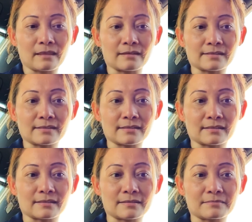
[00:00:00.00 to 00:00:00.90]
this
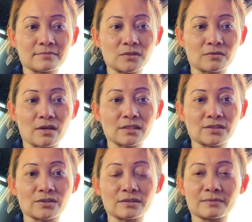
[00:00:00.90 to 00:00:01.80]

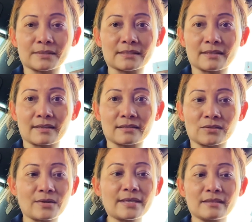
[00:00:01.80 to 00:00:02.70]
neurologist was like,
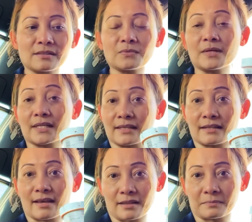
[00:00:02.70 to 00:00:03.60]
try this one,
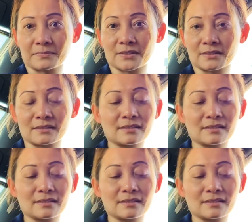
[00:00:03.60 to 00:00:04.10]
it helps.